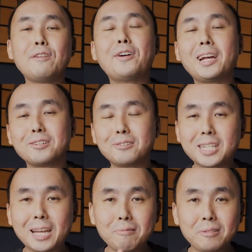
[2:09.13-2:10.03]
If I don't
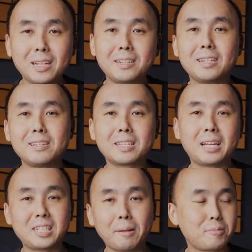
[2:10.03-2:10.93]
tell you that there's
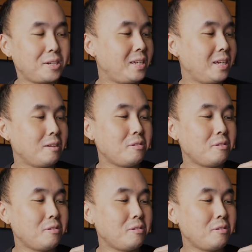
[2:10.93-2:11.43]
adapter here,